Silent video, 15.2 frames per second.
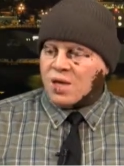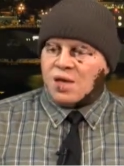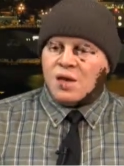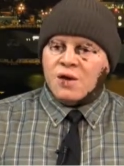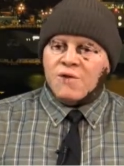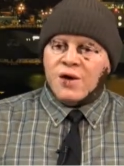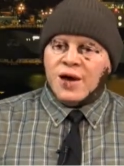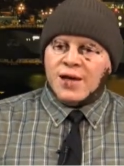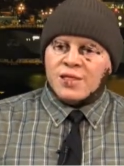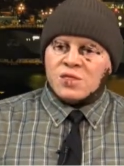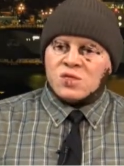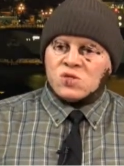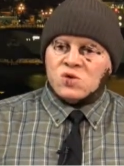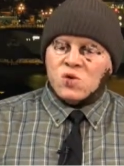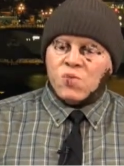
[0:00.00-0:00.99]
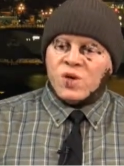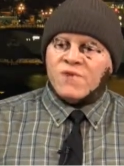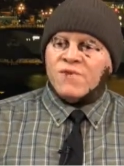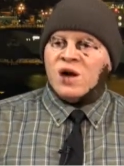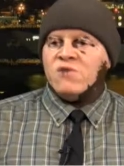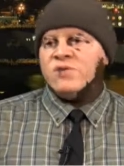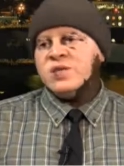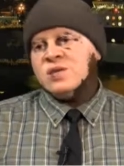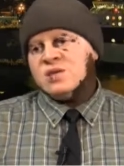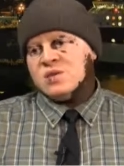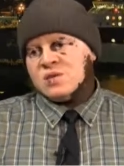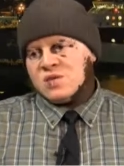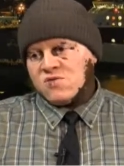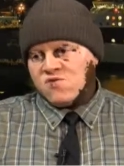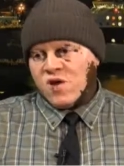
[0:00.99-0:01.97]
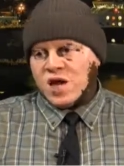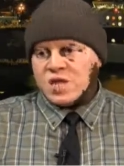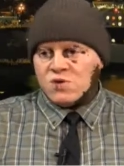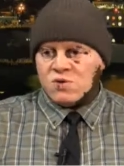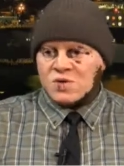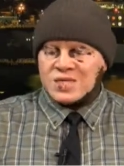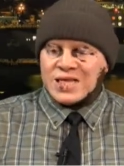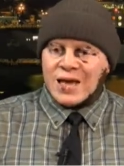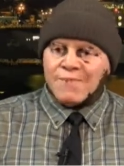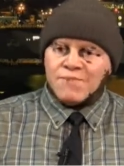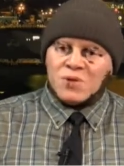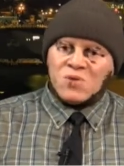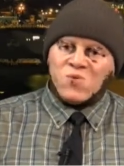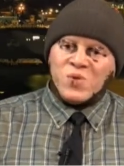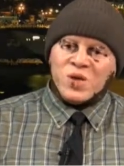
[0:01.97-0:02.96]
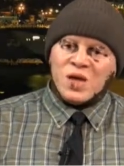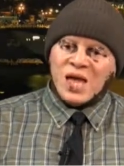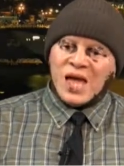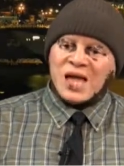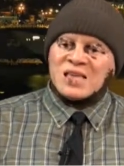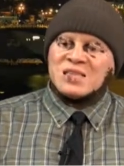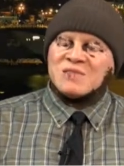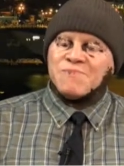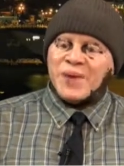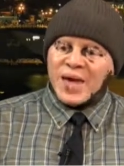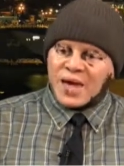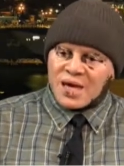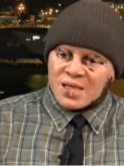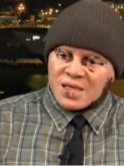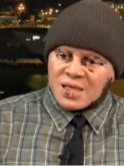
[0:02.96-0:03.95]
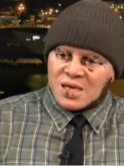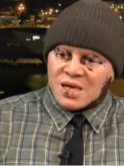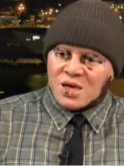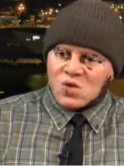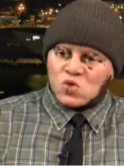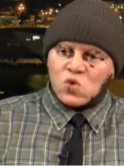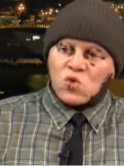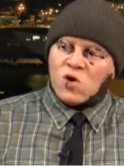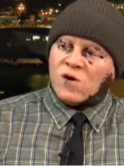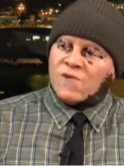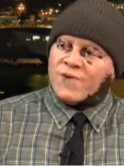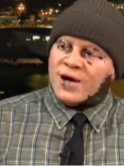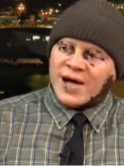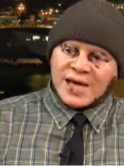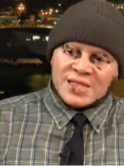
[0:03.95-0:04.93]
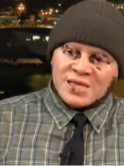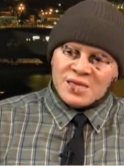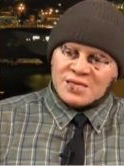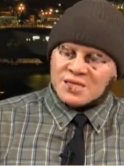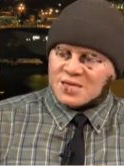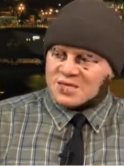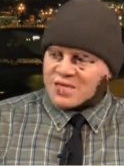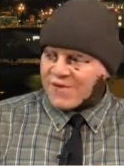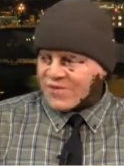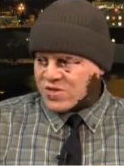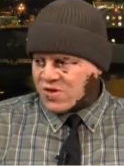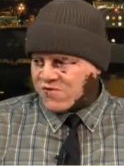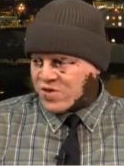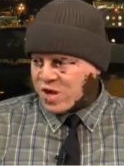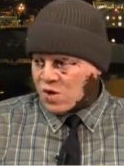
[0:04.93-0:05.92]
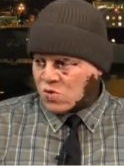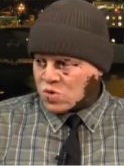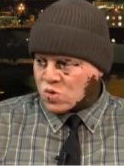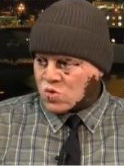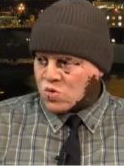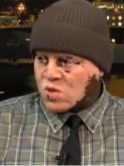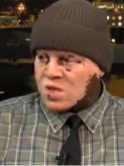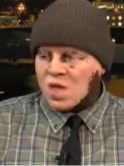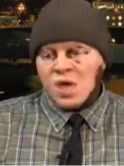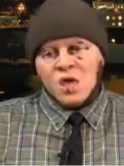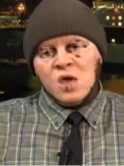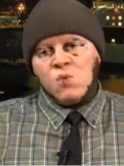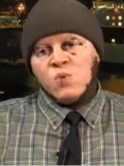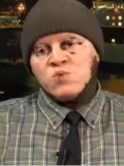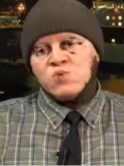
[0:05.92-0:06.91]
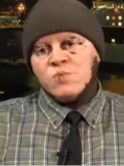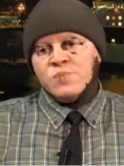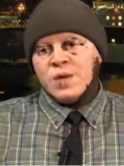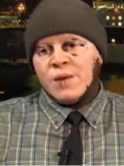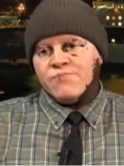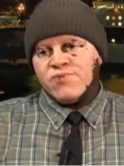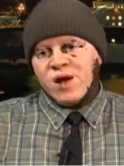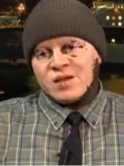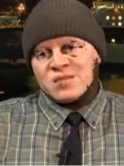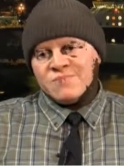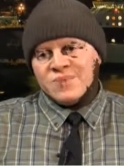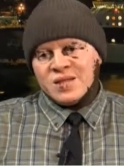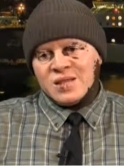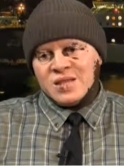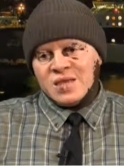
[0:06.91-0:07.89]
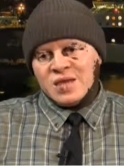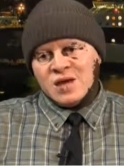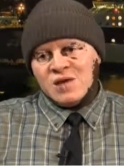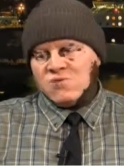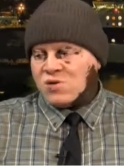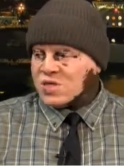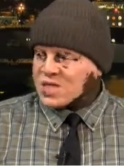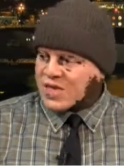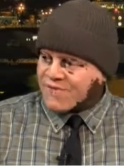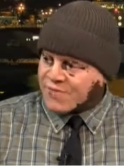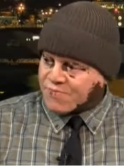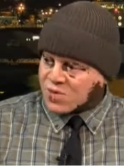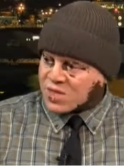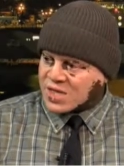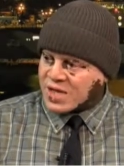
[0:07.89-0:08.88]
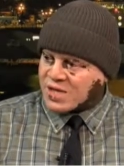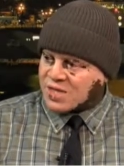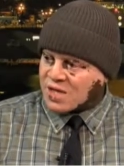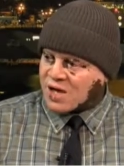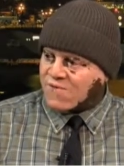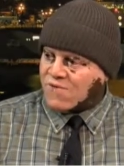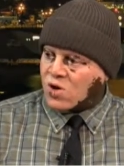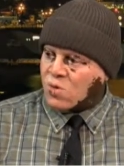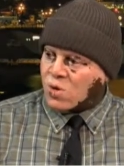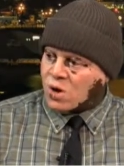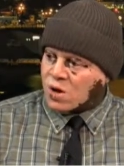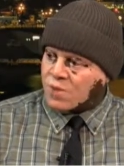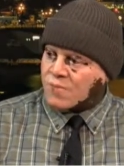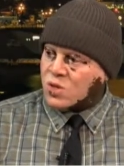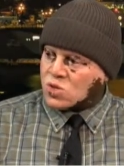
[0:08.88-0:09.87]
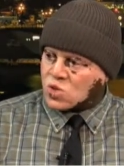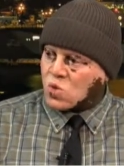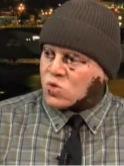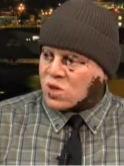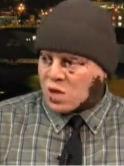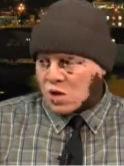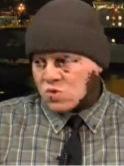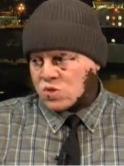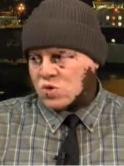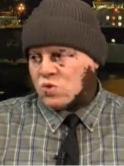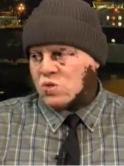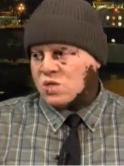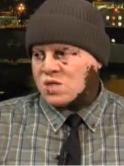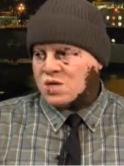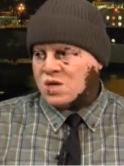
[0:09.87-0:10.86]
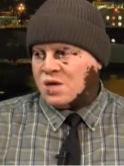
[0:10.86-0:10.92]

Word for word: right? So we have already drawn our sample. We expect to cover at least 700 households, which will be approximately around 7% of our total households